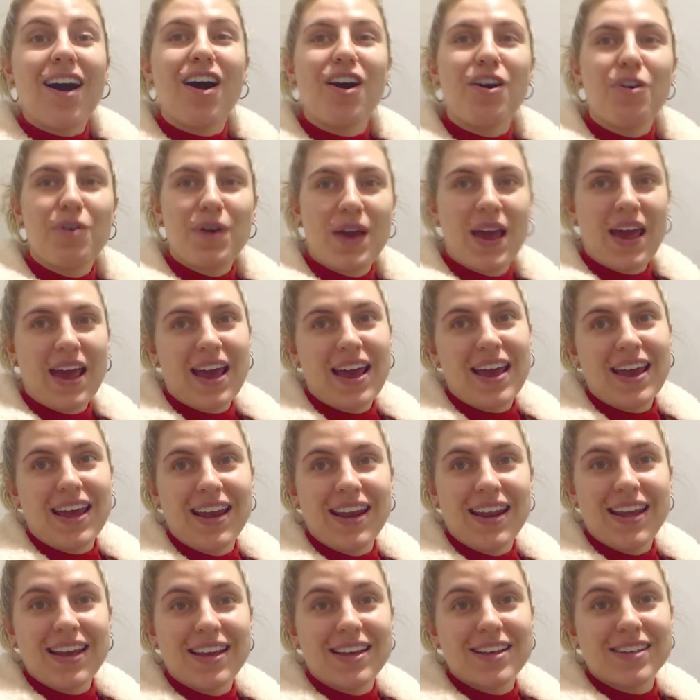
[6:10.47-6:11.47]
Okay,
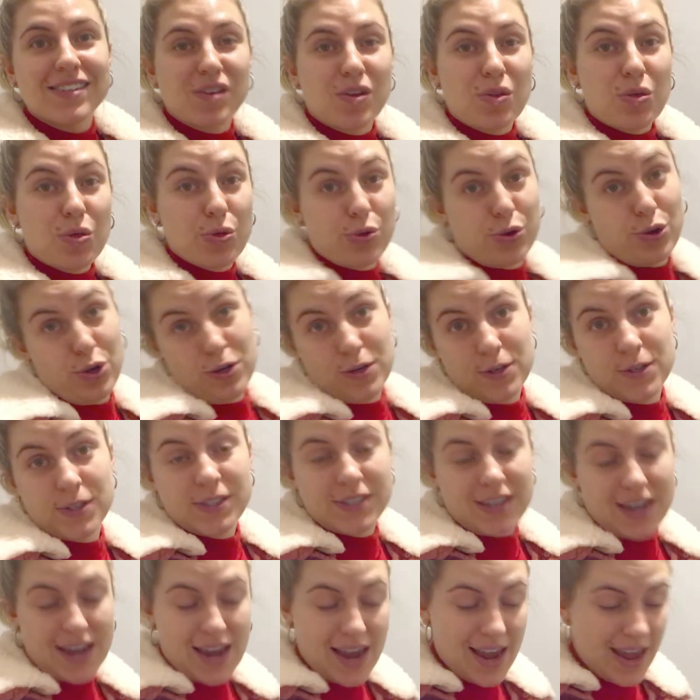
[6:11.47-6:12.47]
it is
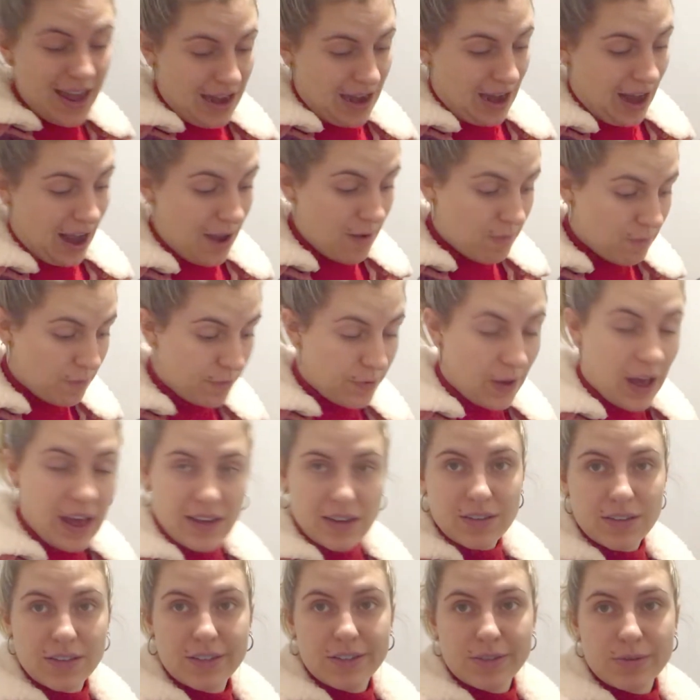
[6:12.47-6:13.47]
Thursday and I am
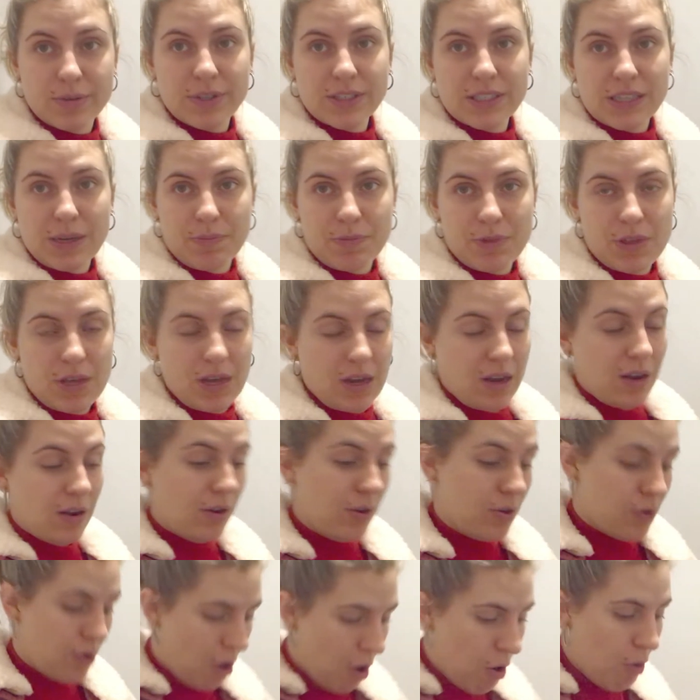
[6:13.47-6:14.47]
finally doing something
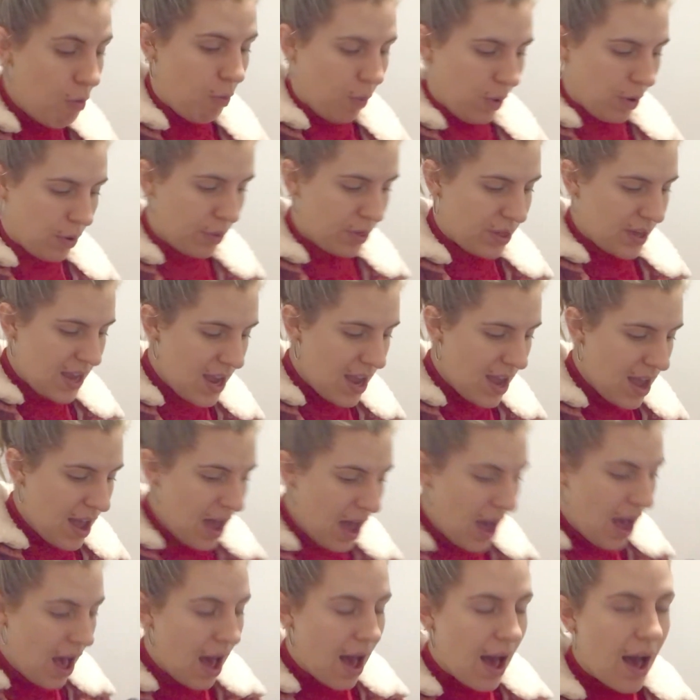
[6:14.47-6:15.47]
noteworthy.
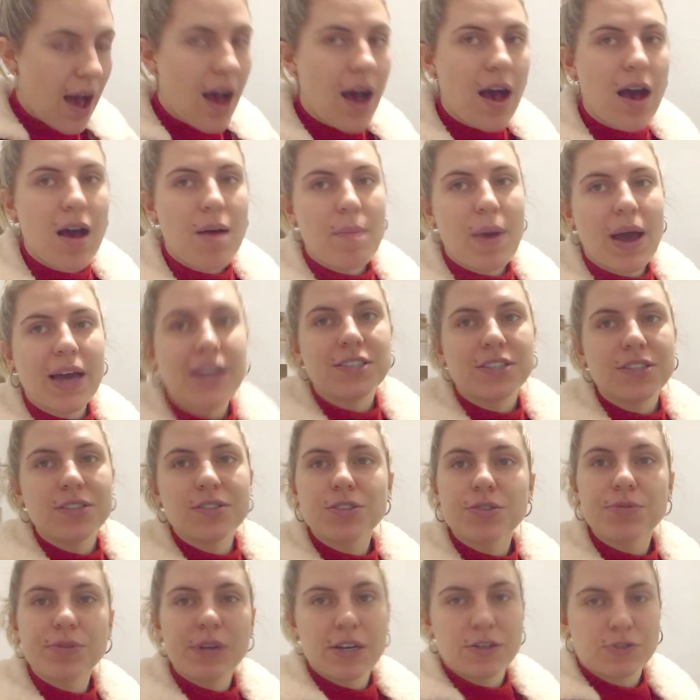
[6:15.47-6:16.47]
I didn't
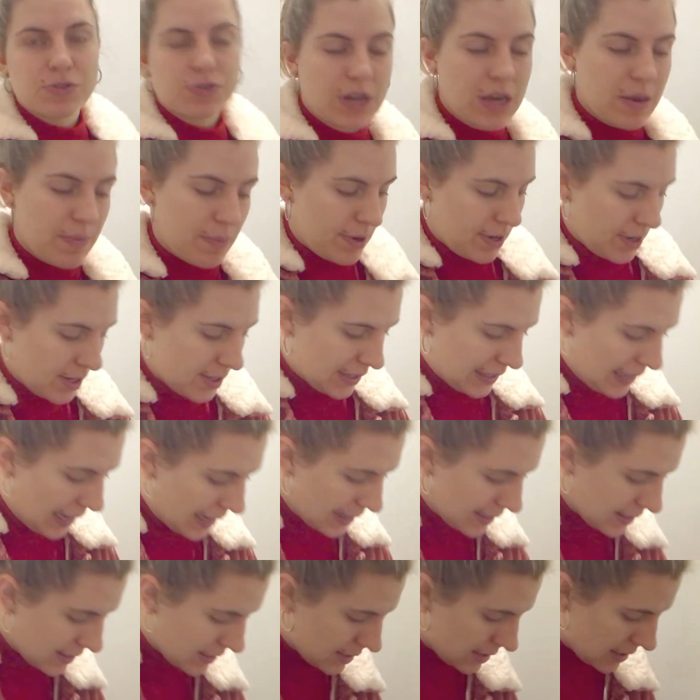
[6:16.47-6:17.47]
do yesterday because
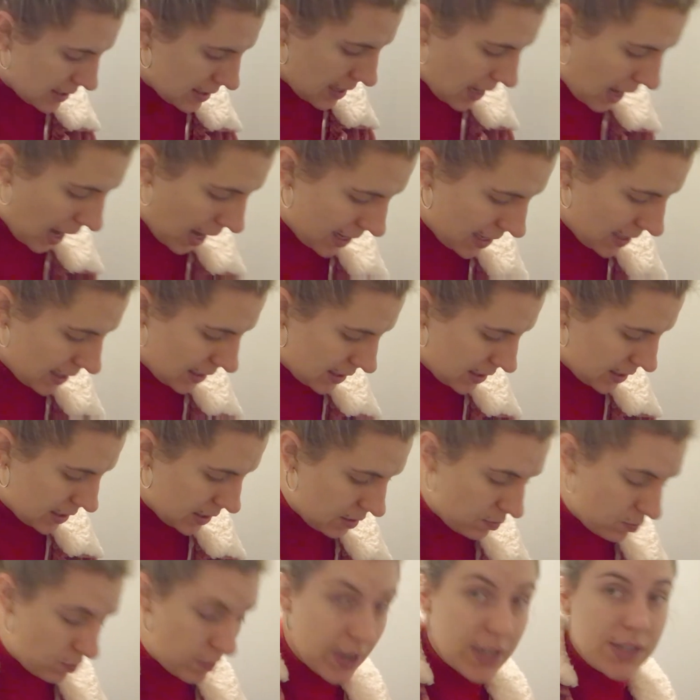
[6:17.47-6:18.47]
last night,
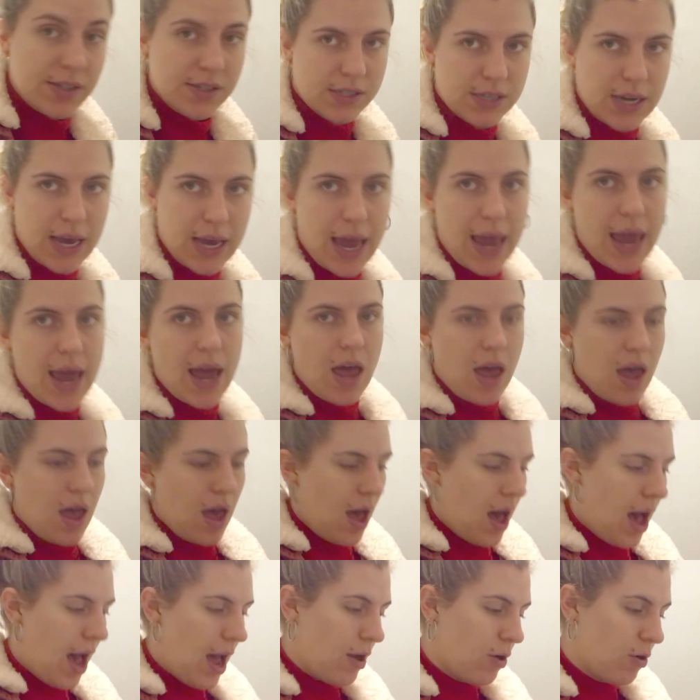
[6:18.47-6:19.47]
Wednesday,
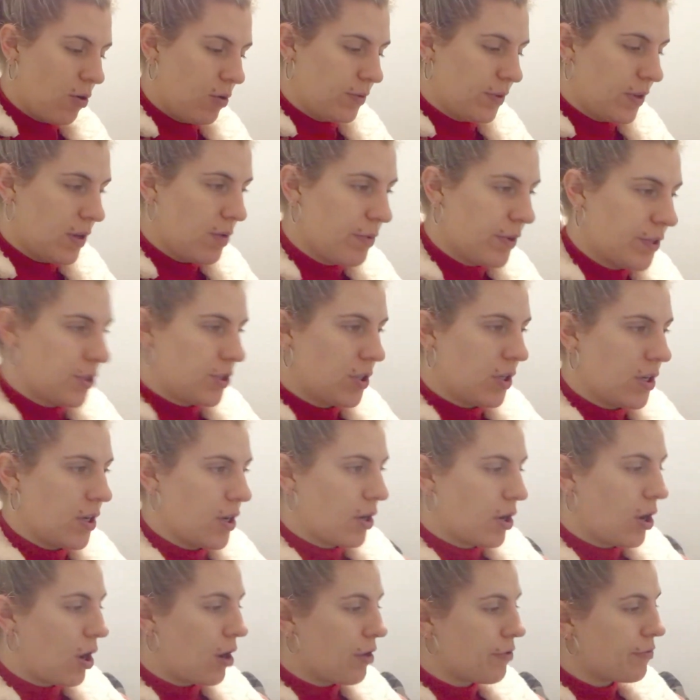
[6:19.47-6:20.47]
I only went to
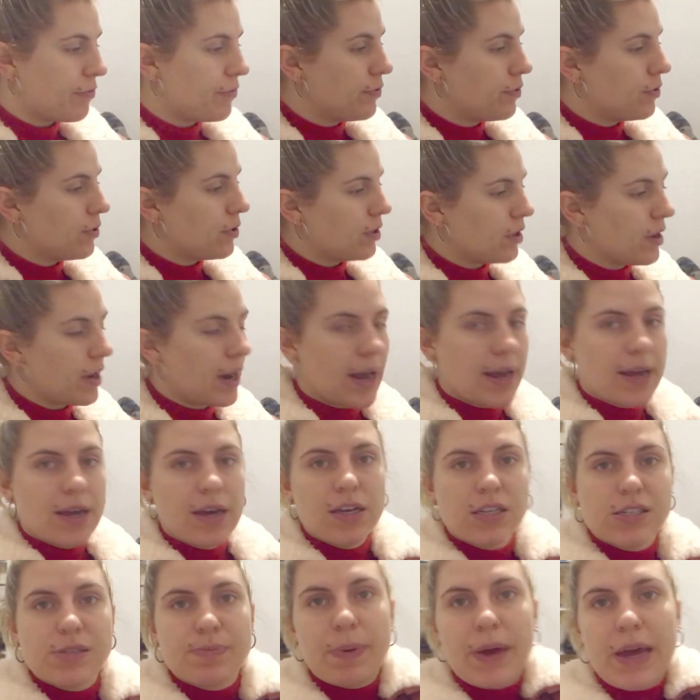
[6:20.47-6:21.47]
Carrefour and I
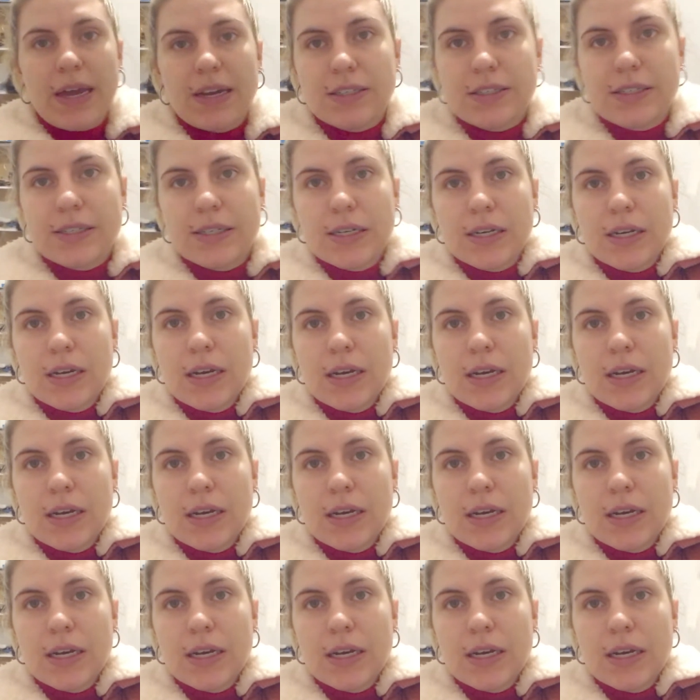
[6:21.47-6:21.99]
spent